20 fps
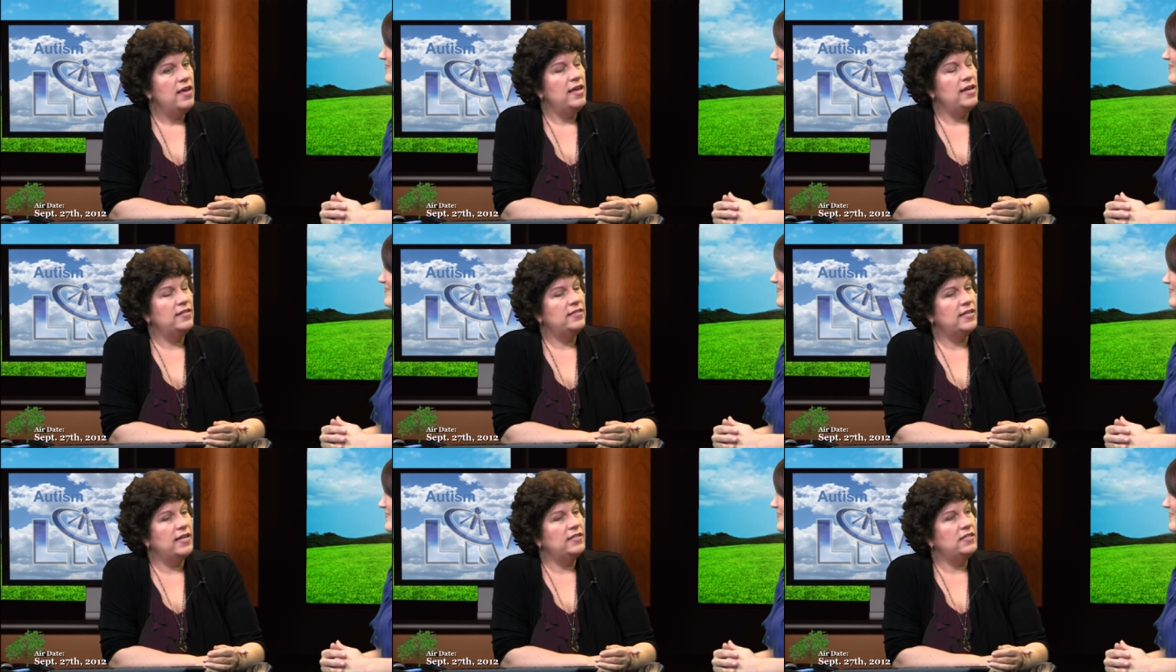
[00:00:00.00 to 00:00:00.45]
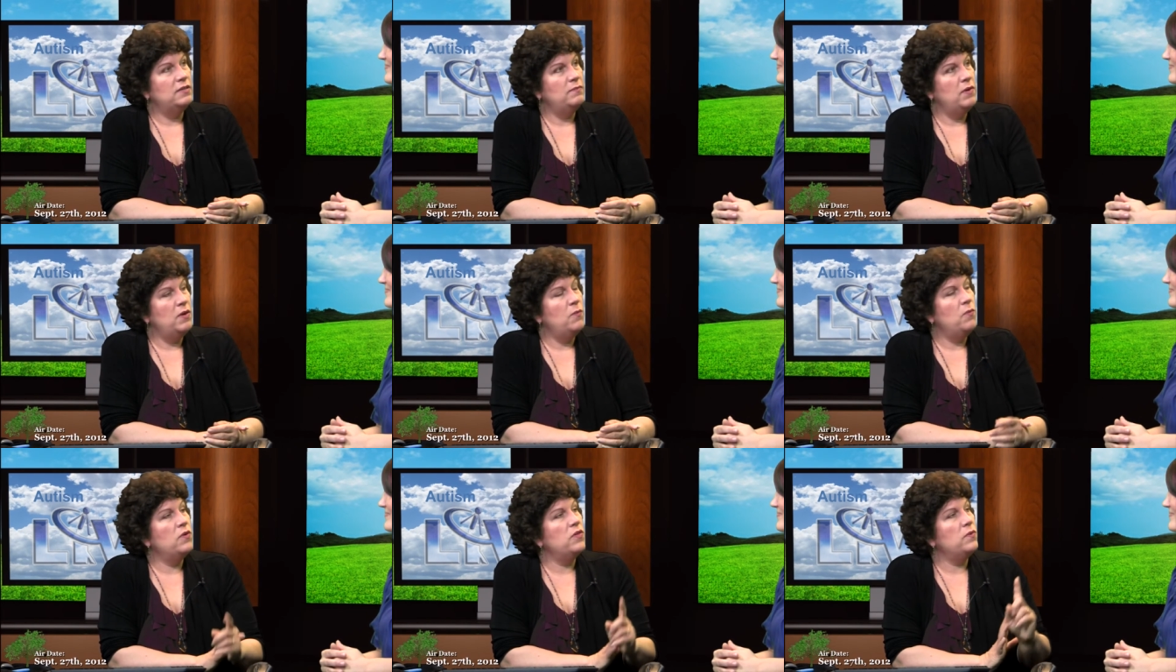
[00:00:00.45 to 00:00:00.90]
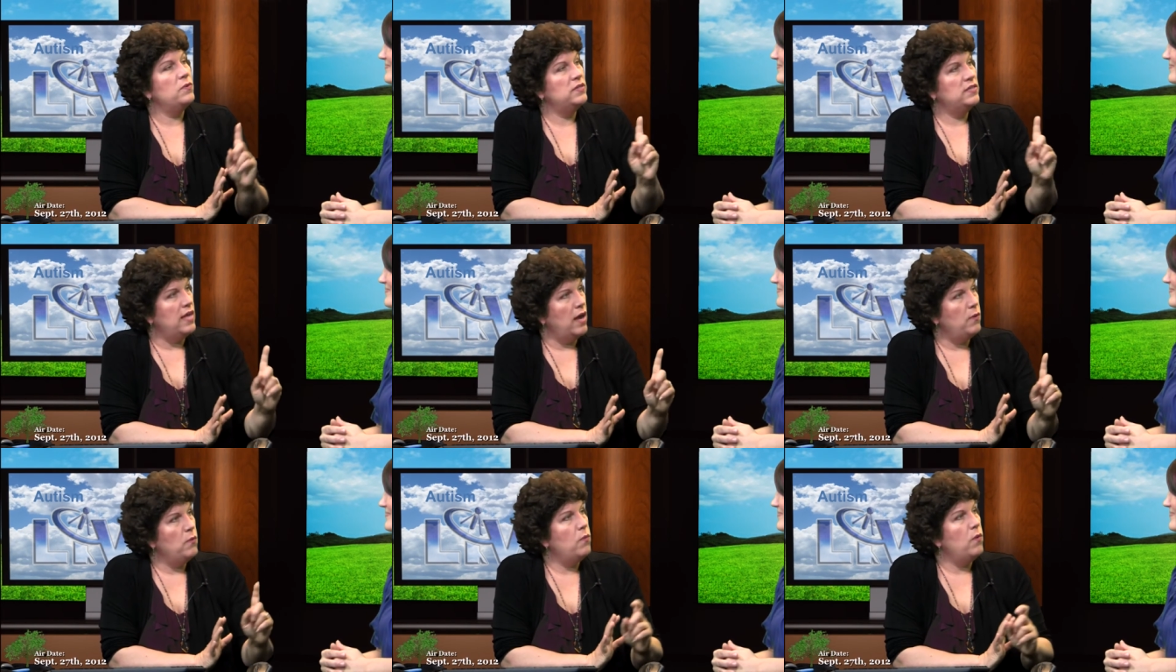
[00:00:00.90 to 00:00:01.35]
he said to me, "Well, there was
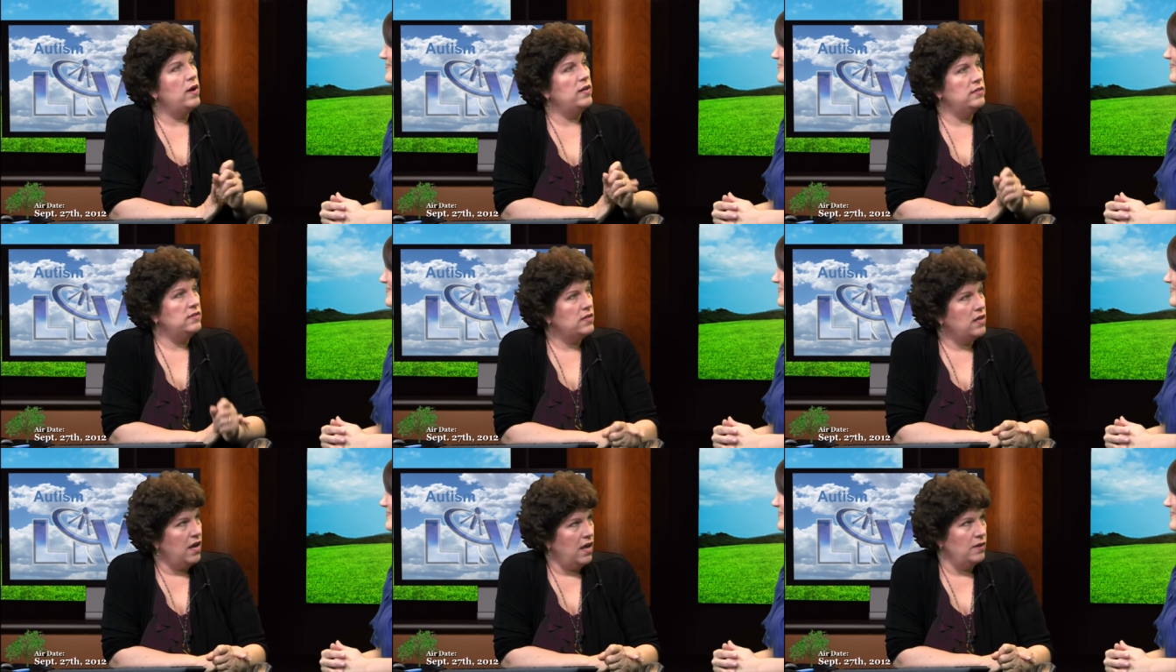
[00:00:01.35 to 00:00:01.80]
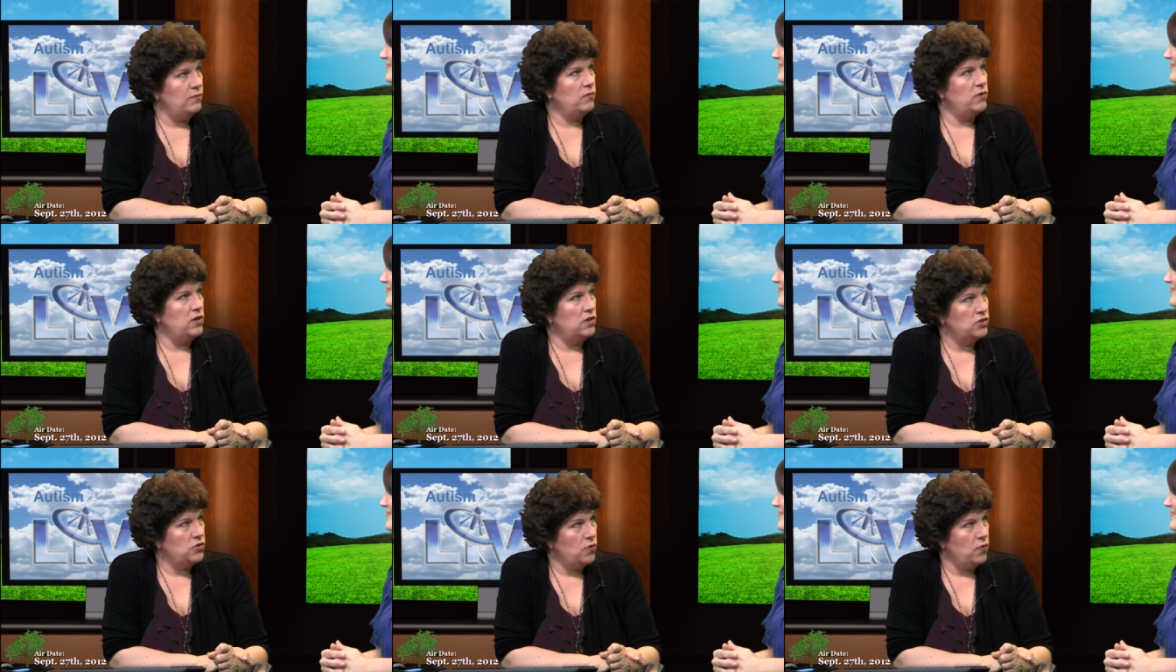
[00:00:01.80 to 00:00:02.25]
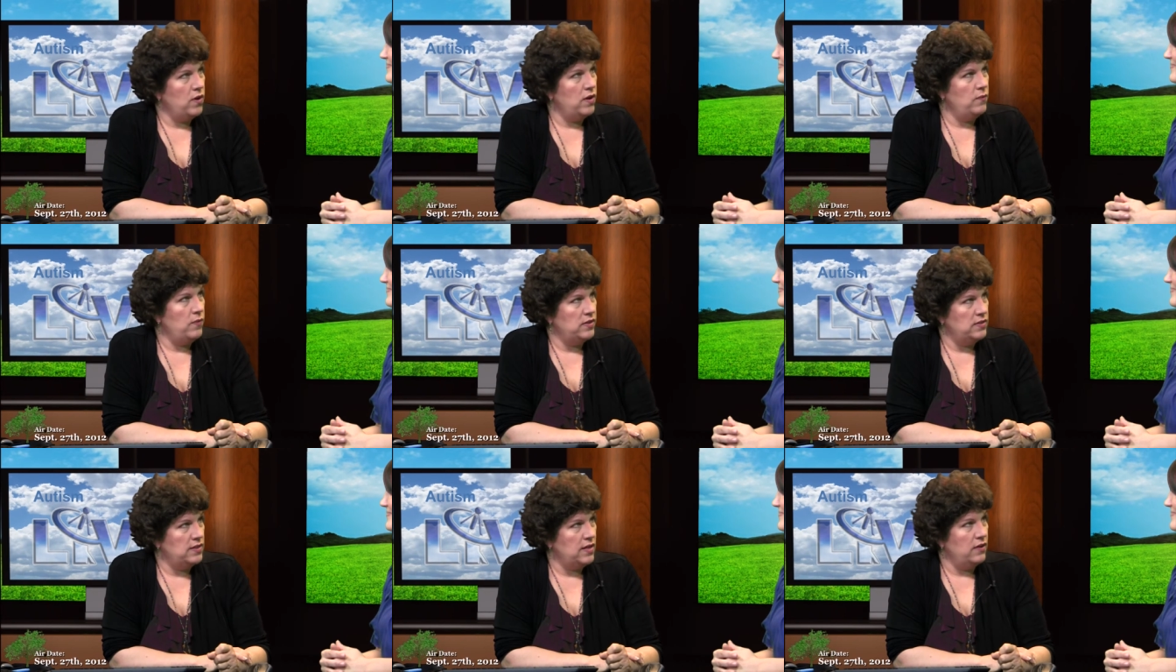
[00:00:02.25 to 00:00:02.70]
that one time when a toy
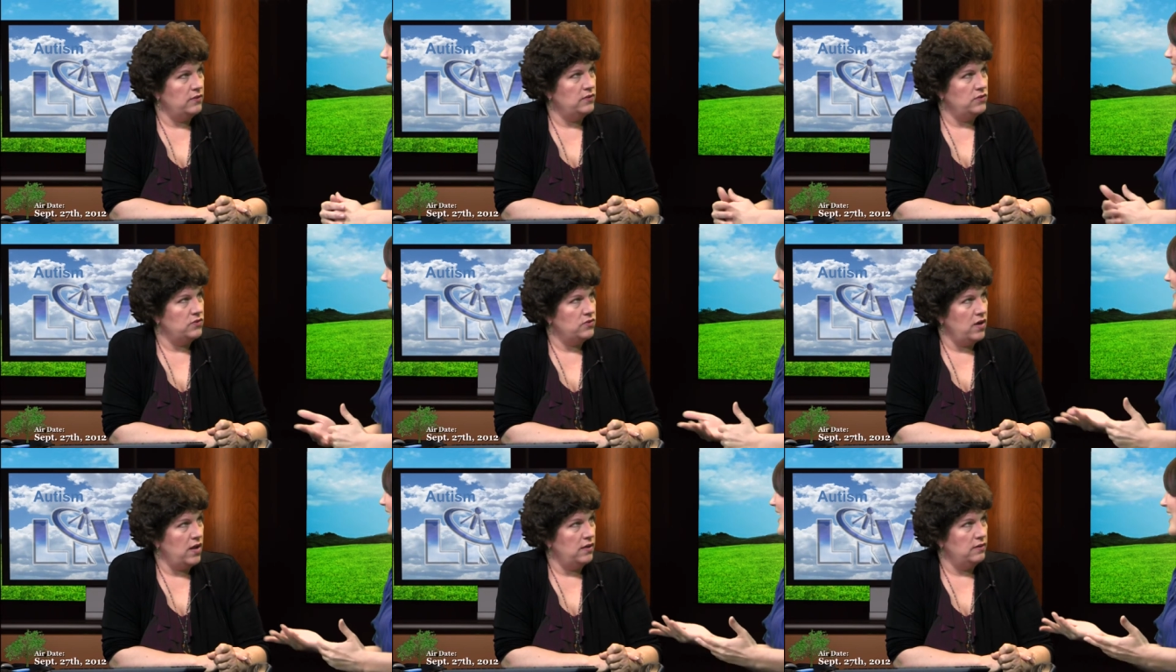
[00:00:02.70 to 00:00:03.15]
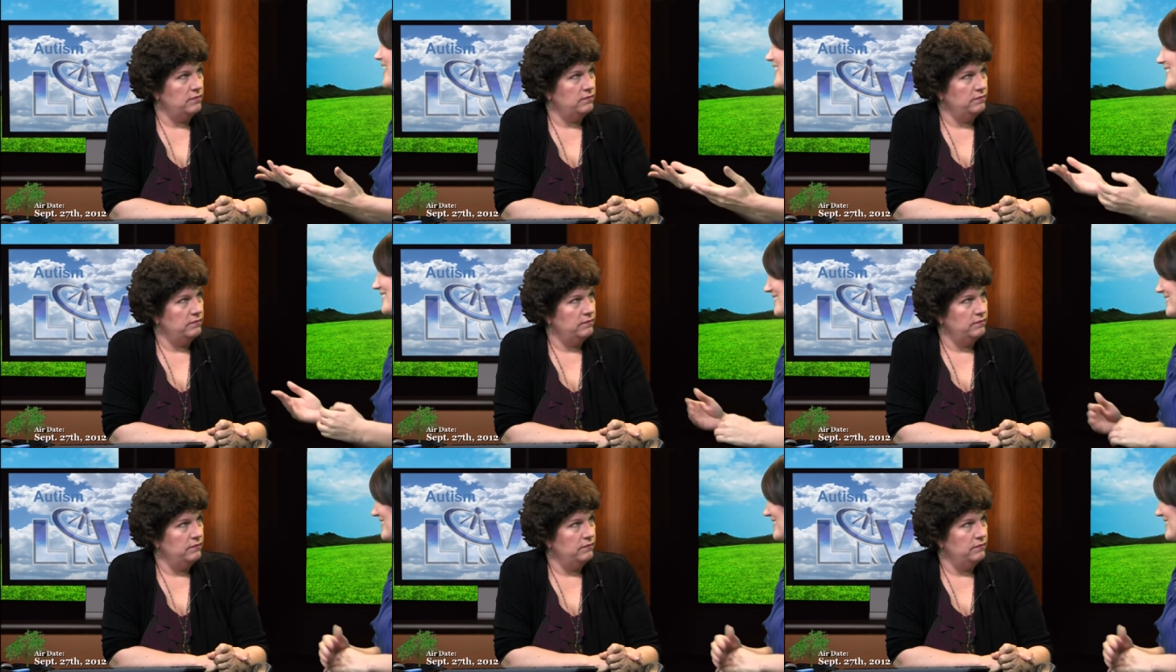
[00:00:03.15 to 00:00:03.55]
went down the drain." Yeah.